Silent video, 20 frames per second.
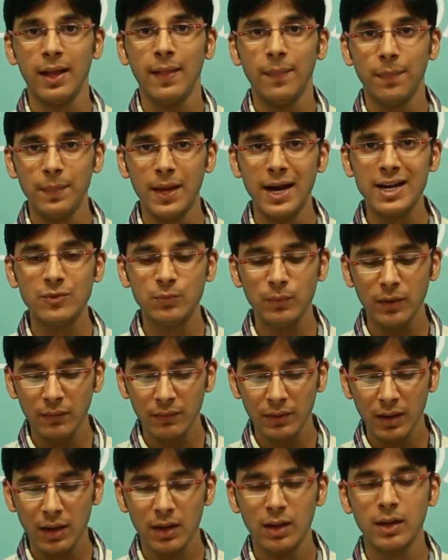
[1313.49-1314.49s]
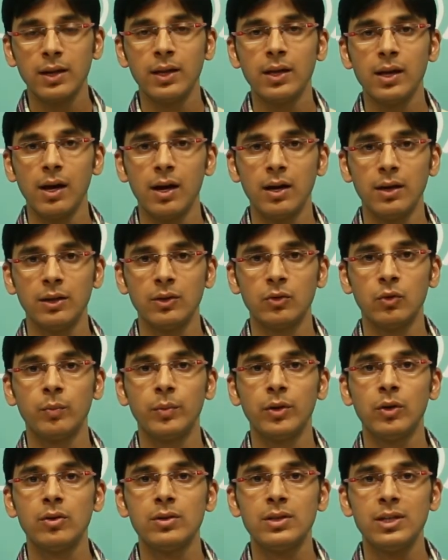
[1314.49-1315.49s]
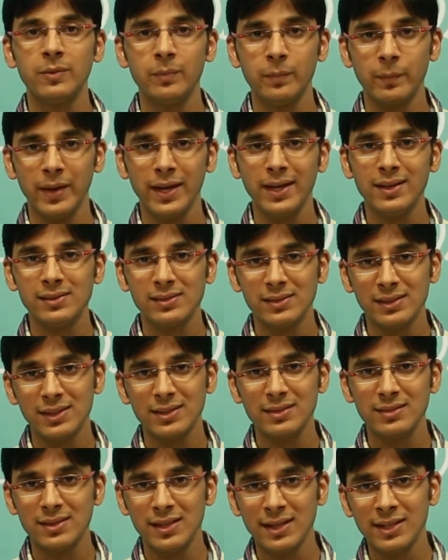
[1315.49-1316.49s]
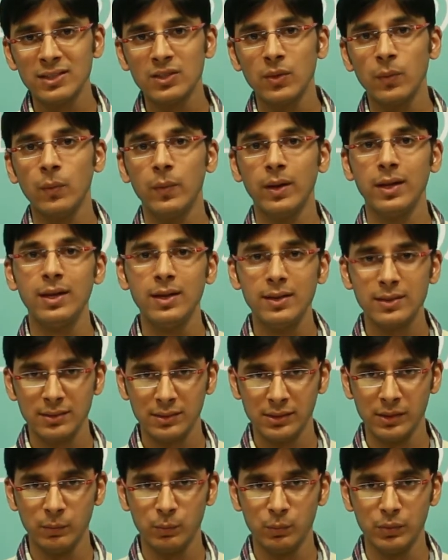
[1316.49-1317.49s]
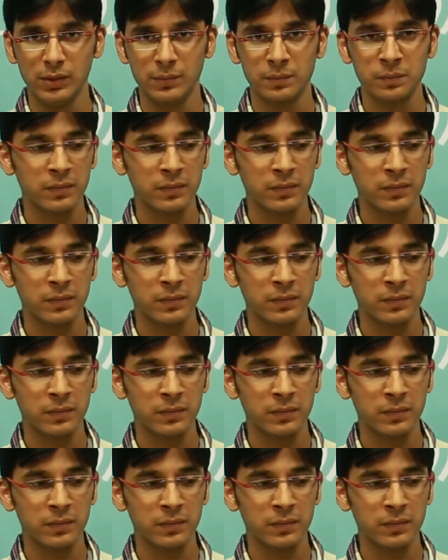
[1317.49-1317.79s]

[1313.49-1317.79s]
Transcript: That's why we are learning Arduino, because it makes these things very simple.